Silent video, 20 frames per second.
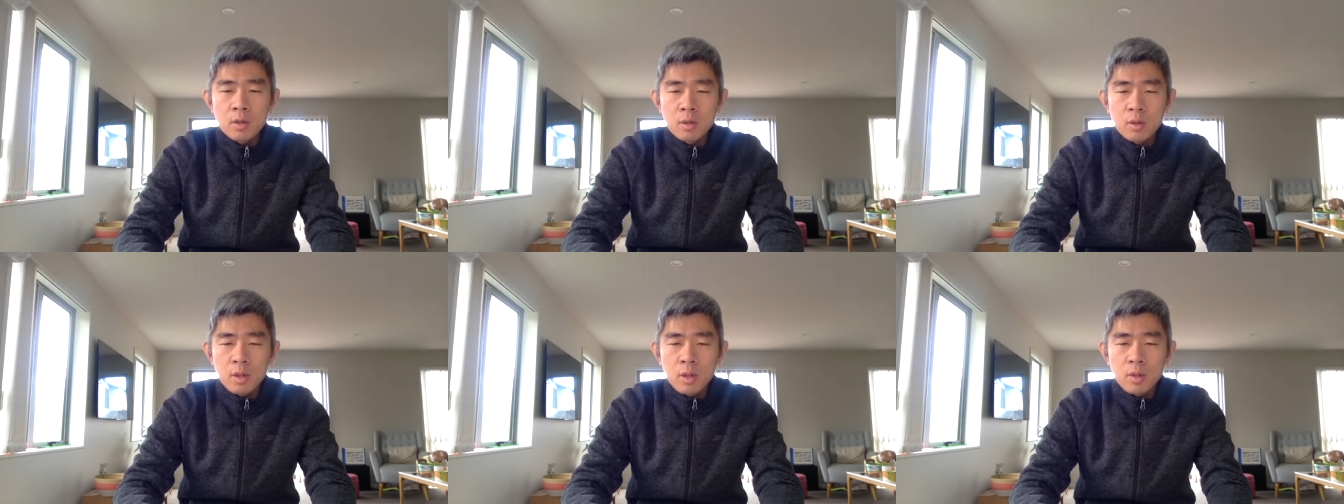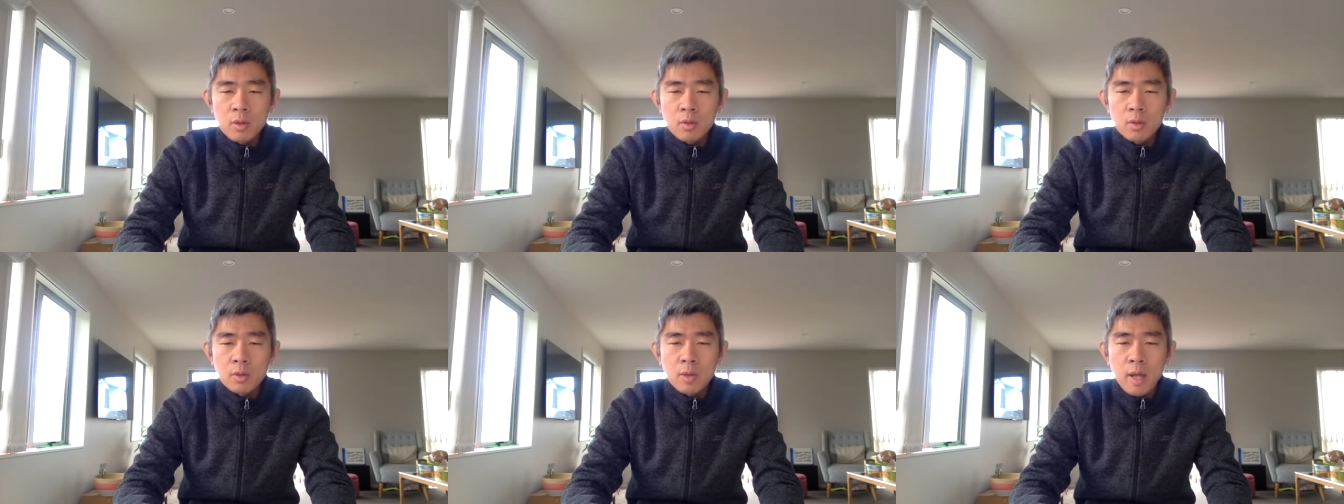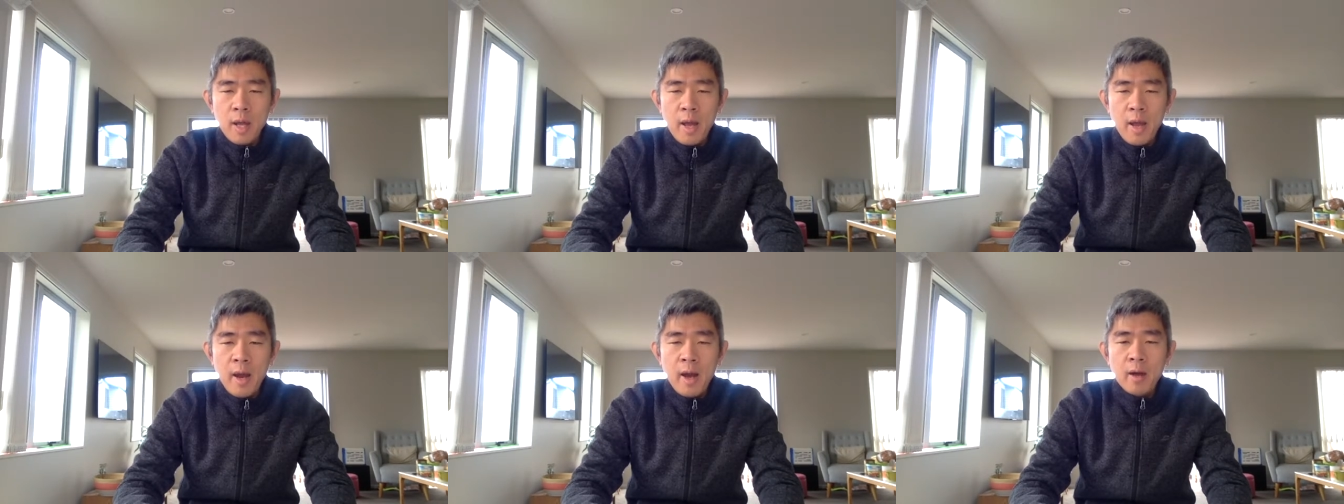into the
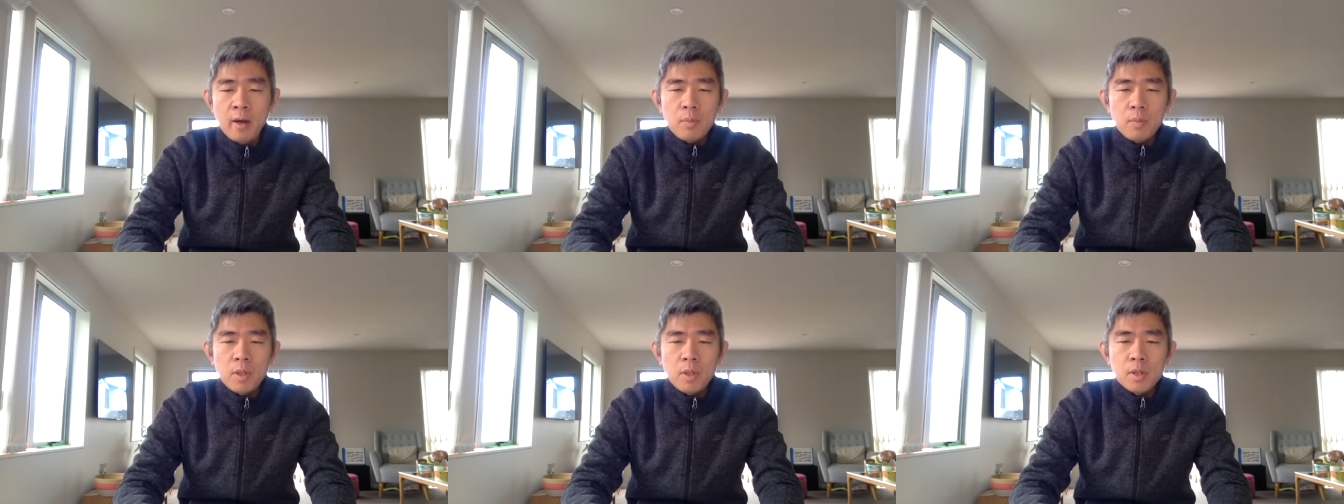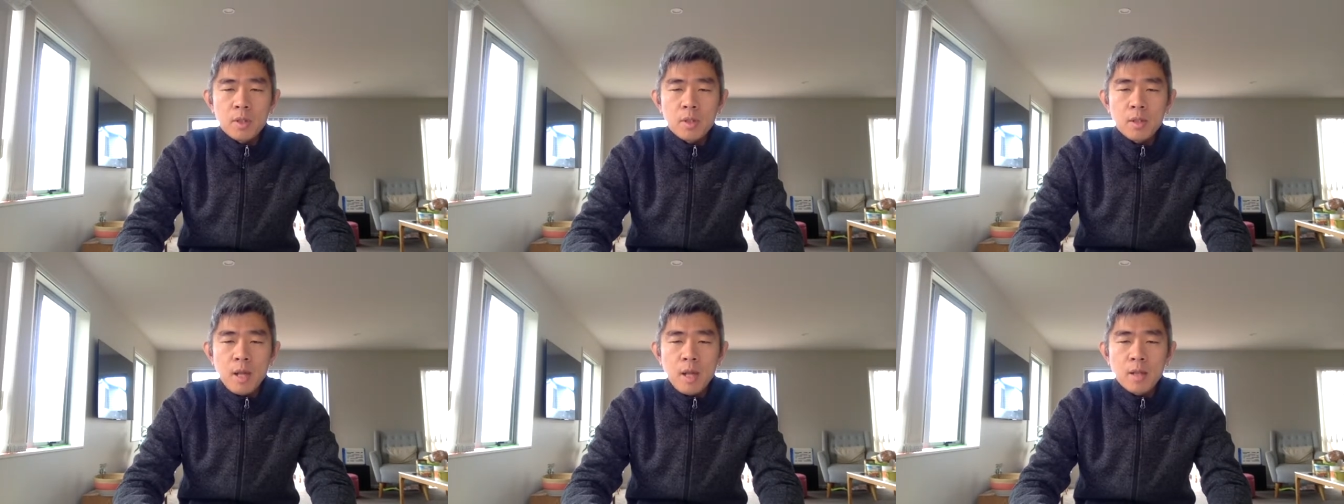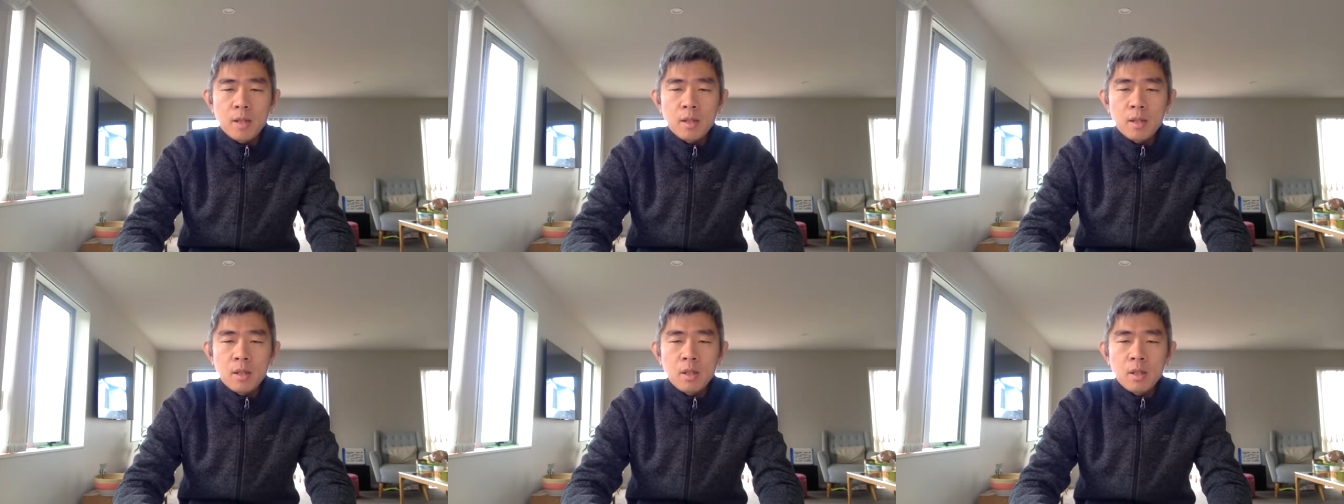air. Besides
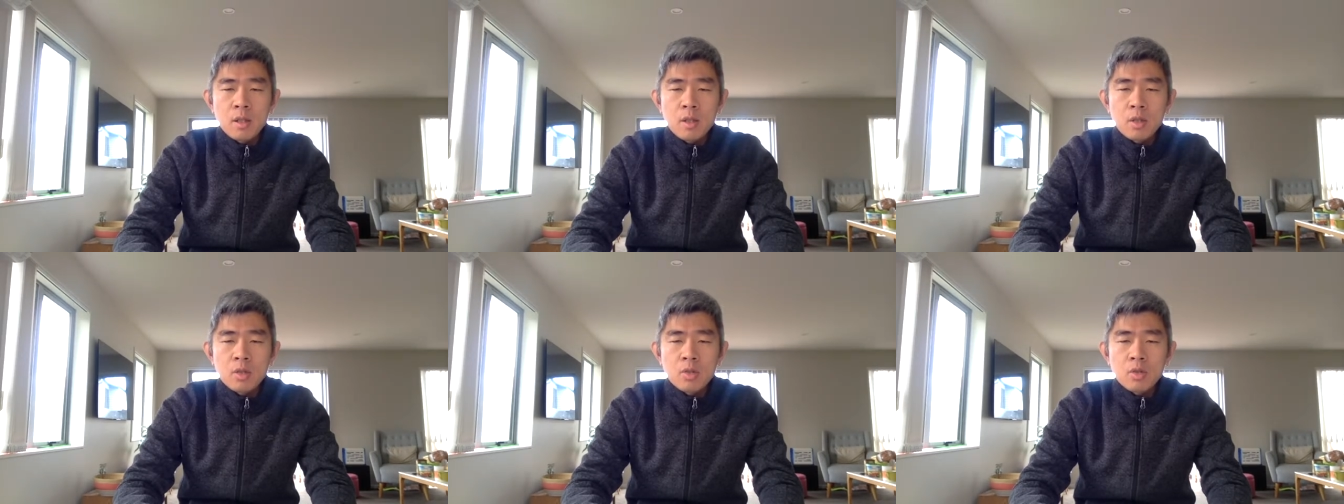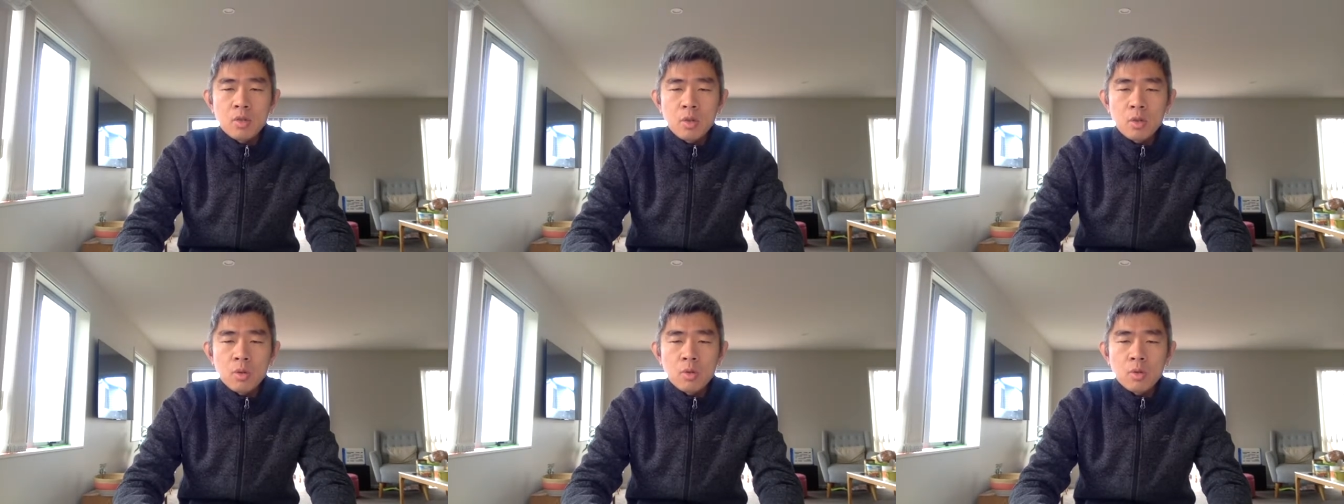industrial